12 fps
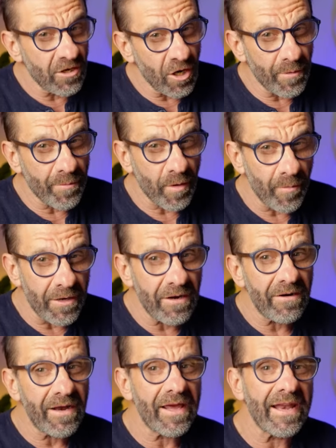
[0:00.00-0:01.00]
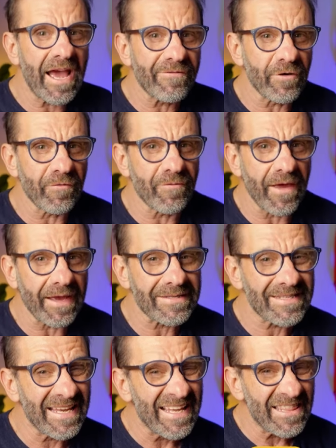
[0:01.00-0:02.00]
Adobe Premiere and After
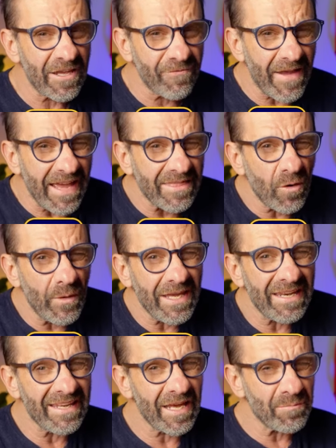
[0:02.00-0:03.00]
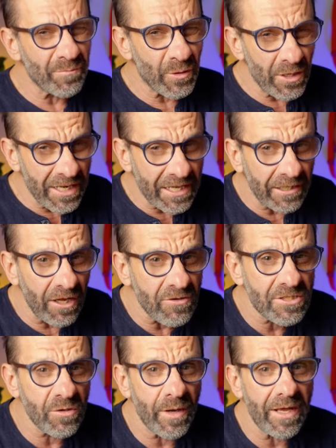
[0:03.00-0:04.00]
Effects. The fact that we can get pretty close to